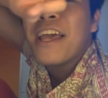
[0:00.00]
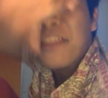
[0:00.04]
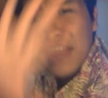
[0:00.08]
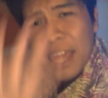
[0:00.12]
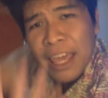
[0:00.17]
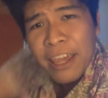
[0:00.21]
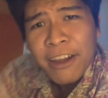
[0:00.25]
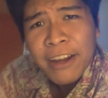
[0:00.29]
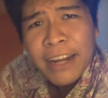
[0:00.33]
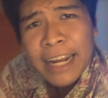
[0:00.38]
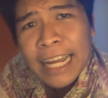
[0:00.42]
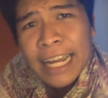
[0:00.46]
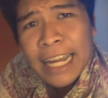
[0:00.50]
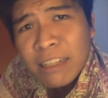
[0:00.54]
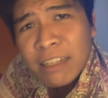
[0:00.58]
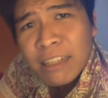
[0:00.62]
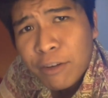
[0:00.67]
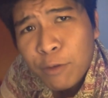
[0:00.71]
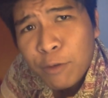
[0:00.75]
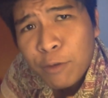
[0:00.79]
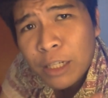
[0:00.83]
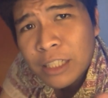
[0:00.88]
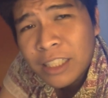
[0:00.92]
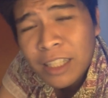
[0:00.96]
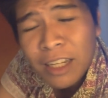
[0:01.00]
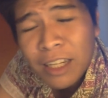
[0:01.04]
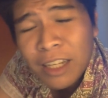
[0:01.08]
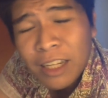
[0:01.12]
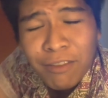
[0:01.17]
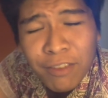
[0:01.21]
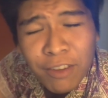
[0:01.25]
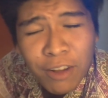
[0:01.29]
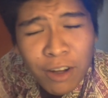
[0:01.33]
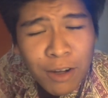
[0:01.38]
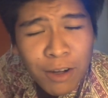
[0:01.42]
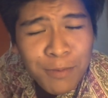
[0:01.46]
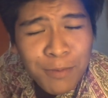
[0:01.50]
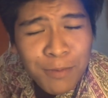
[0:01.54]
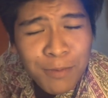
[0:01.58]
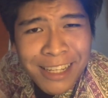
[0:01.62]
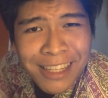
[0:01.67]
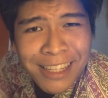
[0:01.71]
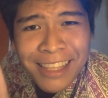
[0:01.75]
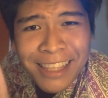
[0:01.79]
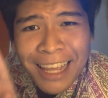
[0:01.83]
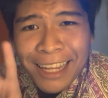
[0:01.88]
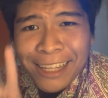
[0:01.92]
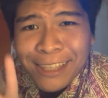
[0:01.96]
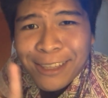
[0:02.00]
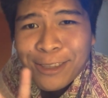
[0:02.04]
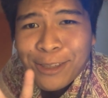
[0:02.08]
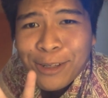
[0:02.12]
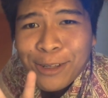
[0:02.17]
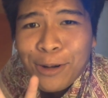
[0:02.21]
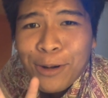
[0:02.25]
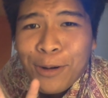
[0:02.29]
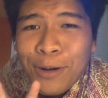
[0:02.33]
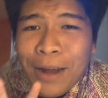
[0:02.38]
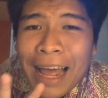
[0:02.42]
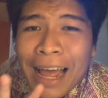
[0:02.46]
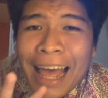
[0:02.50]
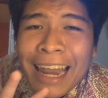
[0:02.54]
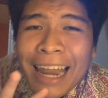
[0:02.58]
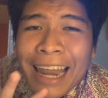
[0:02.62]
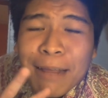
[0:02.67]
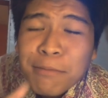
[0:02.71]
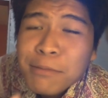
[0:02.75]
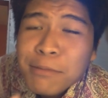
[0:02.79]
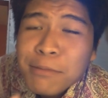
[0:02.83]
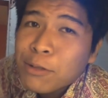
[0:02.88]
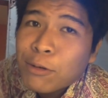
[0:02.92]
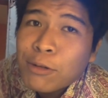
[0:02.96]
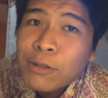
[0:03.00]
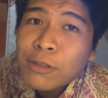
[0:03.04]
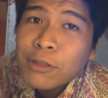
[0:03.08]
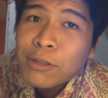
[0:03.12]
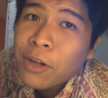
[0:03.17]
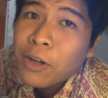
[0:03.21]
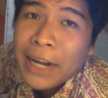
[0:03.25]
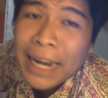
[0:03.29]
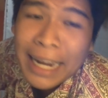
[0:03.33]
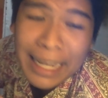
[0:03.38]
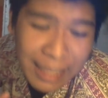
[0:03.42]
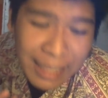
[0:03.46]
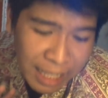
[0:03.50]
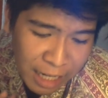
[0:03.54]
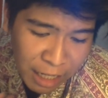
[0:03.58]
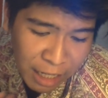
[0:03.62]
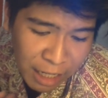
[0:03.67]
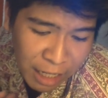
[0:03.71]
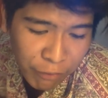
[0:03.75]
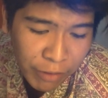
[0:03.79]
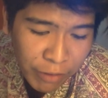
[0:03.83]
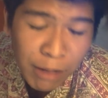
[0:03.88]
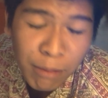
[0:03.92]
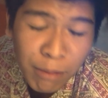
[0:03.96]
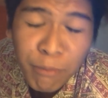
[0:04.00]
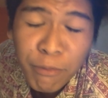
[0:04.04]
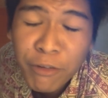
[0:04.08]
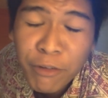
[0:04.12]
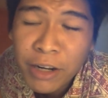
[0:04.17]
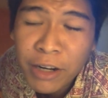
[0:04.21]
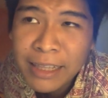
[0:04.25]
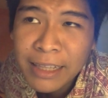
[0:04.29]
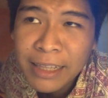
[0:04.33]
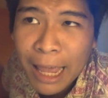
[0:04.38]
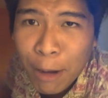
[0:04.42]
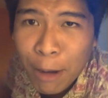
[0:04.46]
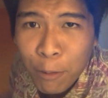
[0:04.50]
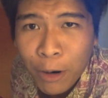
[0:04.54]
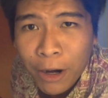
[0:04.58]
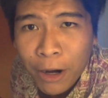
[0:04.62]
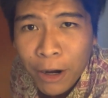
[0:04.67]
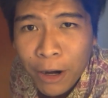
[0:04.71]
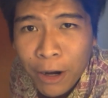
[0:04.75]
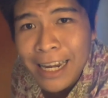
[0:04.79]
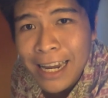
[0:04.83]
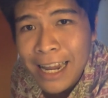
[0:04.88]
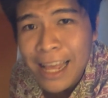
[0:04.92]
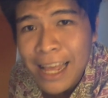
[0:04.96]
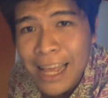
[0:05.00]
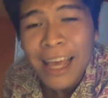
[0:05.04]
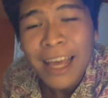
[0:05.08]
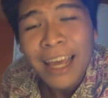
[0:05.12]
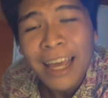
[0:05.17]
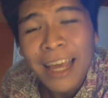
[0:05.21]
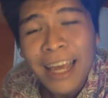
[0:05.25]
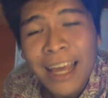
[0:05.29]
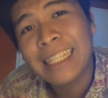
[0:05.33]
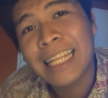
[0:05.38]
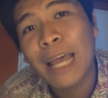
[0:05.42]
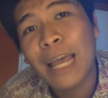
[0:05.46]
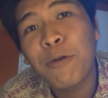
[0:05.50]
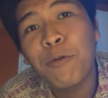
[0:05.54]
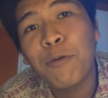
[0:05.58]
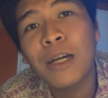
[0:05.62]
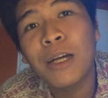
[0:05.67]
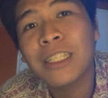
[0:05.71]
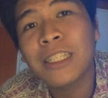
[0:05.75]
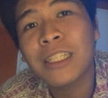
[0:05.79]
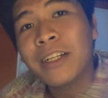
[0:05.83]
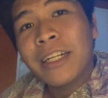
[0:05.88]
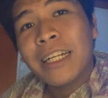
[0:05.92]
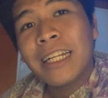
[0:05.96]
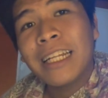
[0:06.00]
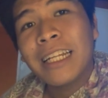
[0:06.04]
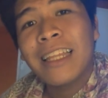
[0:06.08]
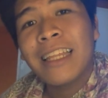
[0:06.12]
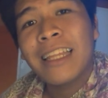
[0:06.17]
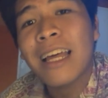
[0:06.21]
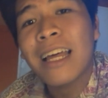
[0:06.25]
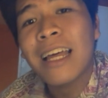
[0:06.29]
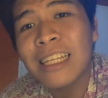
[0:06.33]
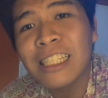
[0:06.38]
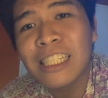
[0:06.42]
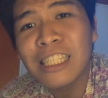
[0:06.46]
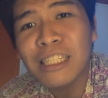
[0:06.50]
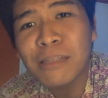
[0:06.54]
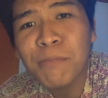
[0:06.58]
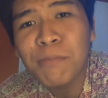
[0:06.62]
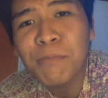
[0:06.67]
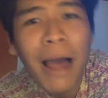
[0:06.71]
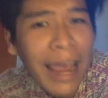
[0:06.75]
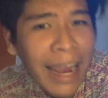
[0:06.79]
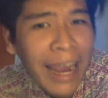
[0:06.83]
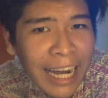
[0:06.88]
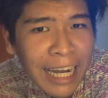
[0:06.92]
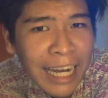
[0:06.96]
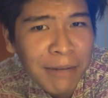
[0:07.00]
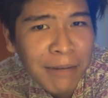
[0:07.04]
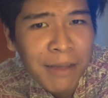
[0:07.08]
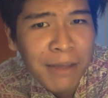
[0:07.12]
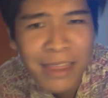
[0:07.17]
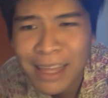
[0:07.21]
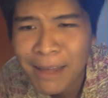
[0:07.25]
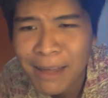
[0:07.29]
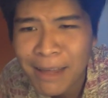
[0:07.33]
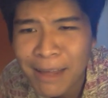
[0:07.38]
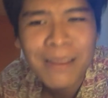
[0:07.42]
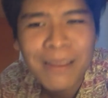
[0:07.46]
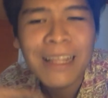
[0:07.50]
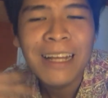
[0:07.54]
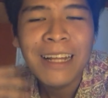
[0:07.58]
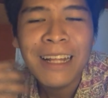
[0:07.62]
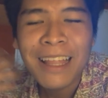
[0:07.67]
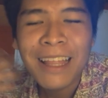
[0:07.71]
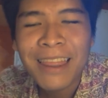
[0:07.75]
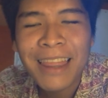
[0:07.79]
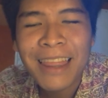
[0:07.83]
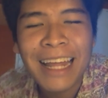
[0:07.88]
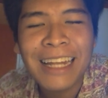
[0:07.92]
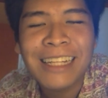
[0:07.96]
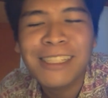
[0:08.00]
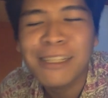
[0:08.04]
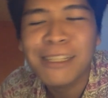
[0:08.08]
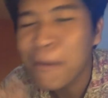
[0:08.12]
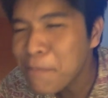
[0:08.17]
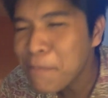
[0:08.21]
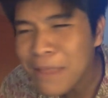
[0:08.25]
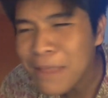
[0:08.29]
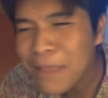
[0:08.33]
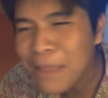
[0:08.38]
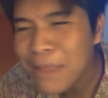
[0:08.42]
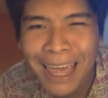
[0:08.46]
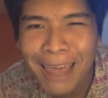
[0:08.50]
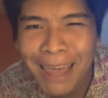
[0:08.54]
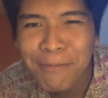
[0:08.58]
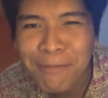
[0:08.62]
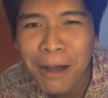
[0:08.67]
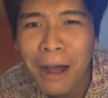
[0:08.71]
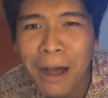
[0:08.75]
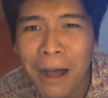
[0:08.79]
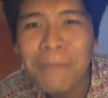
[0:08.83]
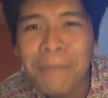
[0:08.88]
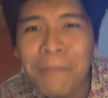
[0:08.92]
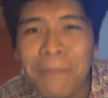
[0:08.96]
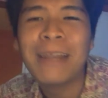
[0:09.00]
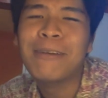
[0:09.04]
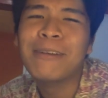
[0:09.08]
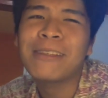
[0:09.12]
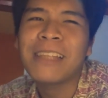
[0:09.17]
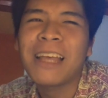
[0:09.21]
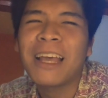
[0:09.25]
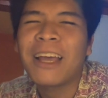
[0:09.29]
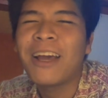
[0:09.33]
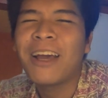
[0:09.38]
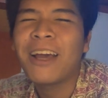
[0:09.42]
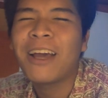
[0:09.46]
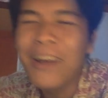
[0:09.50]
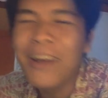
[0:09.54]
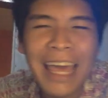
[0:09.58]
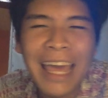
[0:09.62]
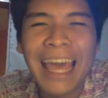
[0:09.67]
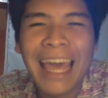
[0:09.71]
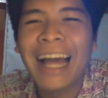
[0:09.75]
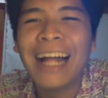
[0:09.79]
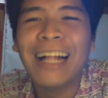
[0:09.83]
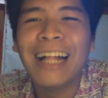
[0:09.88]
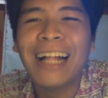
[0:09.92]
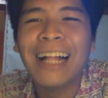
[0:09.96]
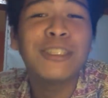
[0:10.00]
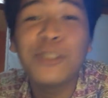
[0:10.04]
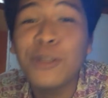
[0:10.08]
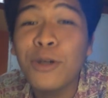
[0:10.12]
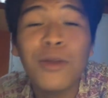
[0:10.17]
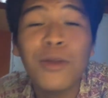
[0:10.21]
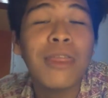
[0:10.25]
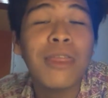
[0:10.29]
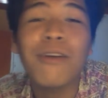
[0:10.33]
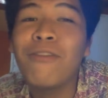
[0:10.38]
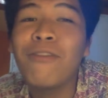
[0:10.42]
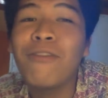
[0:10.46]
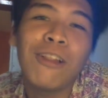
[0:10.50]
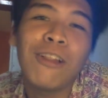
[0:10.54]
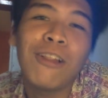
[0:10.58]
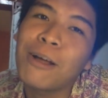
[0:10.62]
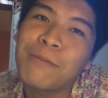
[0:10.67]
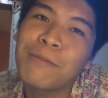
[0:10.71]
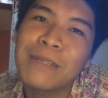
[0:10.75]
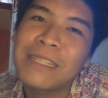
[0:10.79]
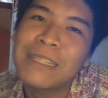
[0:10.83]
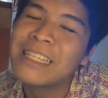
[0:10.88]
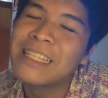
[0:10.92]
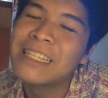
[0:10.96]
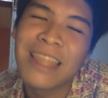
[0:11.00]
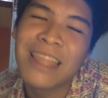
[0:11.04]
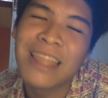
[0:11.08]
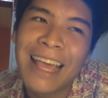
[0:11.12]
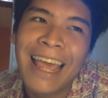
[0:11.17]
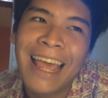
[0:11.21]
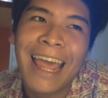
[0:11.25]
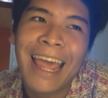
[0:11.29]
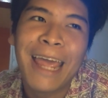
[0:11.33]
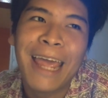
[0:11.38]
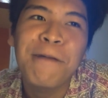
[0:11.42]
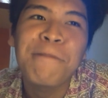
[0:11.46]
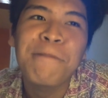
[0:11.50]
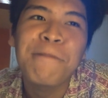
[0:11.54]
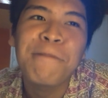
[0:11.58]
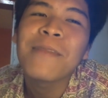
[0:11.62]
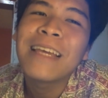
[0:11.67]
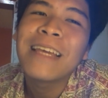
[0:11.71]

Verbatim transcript: Thank you guys for watching Vlogmas Day 2 and I'm so sorry I didn't film for day 1 because I wasn't really that inspired but then then something came up and I was like okay I'll do the Vlogmas thingy.